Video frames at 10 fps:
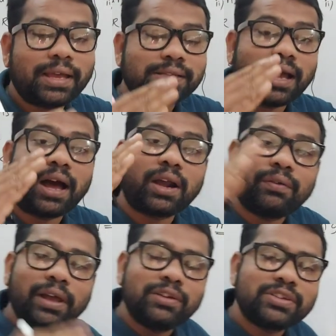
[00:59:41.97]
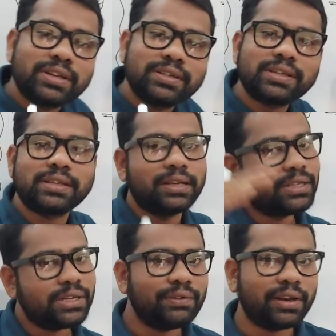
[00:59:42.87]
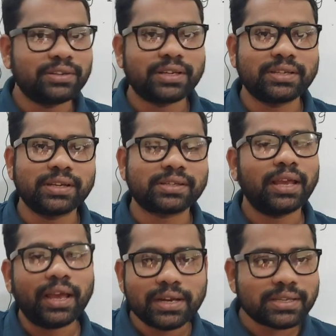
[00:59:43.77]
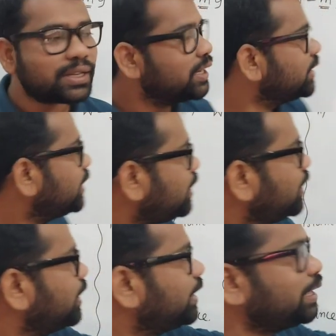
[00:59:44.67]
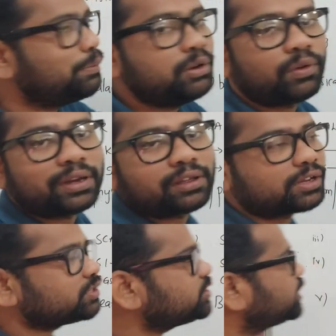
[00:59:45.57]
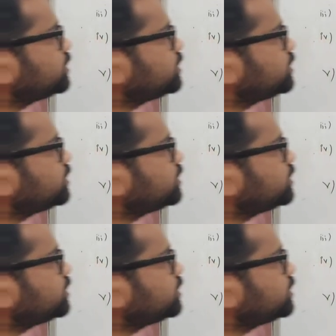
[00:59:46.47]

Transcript: As r value changes, g value changes. Hence here w value also